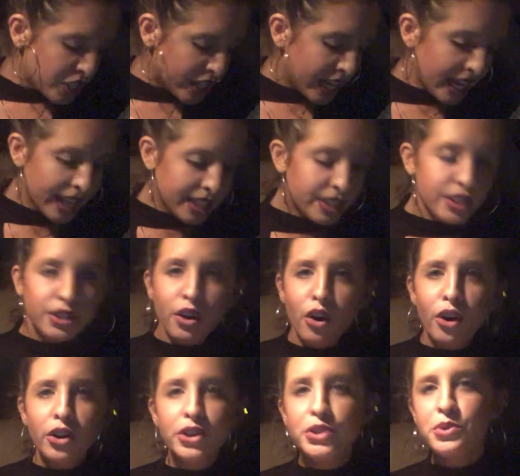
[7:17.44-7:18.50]
Chances
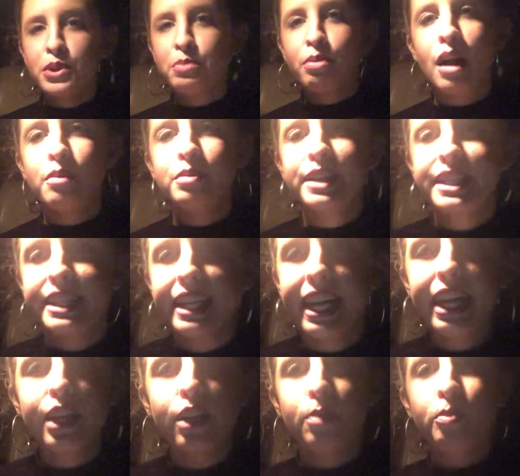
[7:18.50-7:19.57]
are you could probably
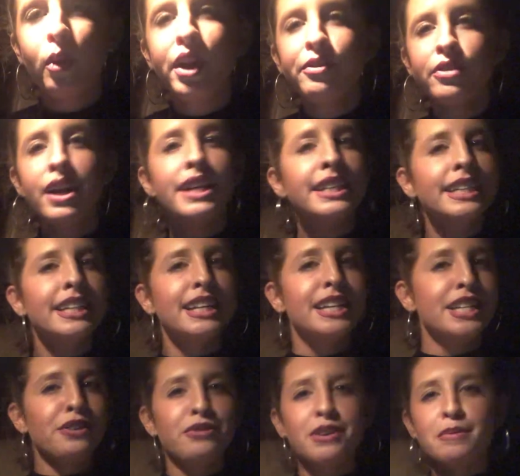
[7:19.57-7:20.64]
date your boyfriend in a
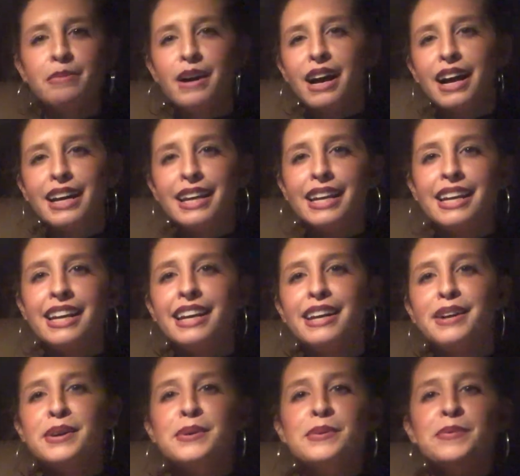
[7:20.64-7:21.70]
different body
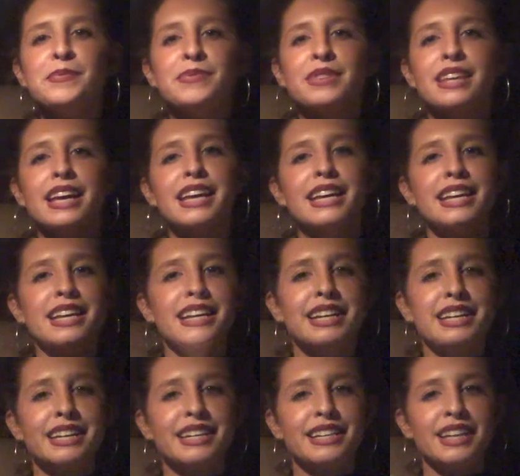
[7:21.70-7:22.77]

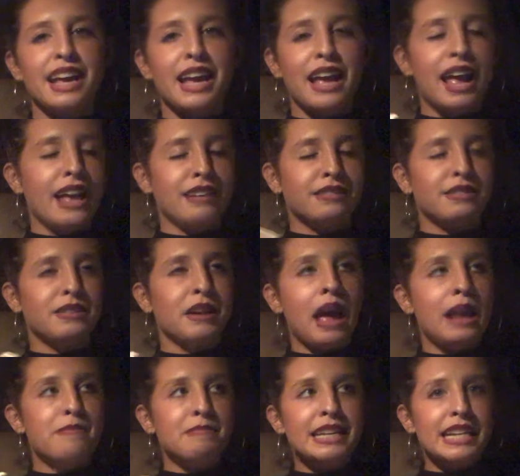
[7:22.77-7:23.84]
and,
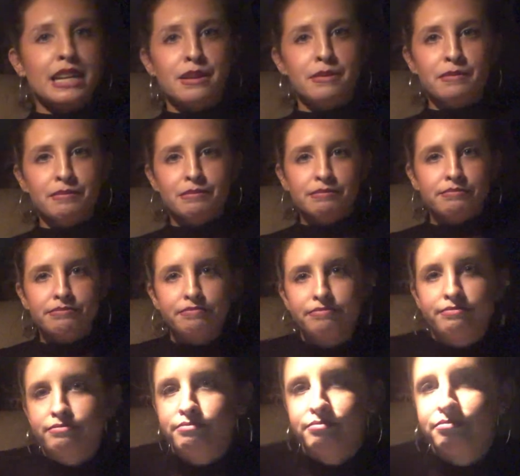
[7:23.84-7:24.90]
and meet him,
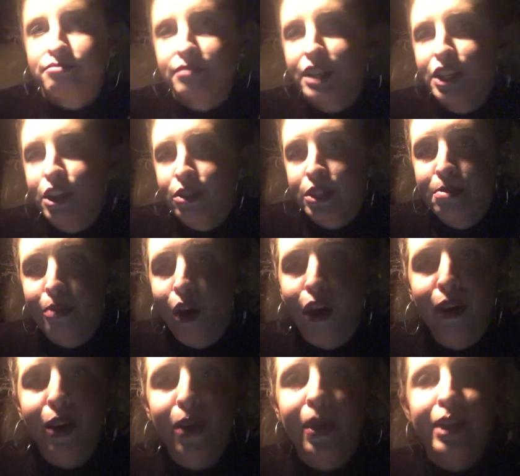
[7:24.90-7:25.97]
you know,
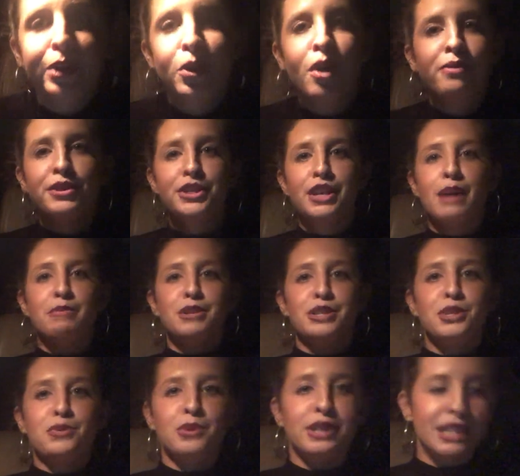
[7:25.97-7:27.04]
tomorrow at a coffee shop,
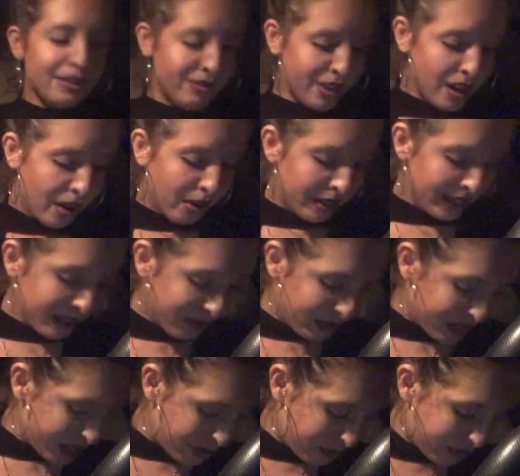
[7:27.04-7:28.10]
and you wouldn't even know it. It
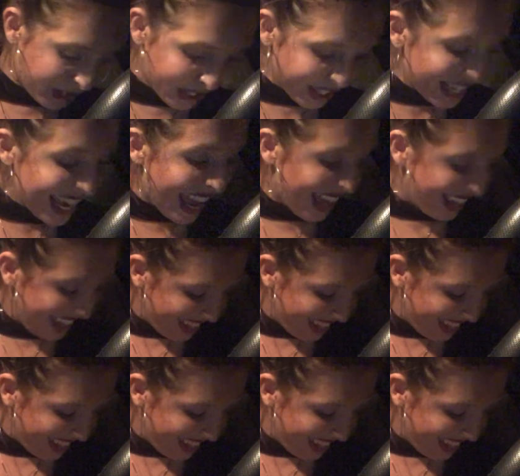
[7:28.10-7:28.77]
would just... Yeah.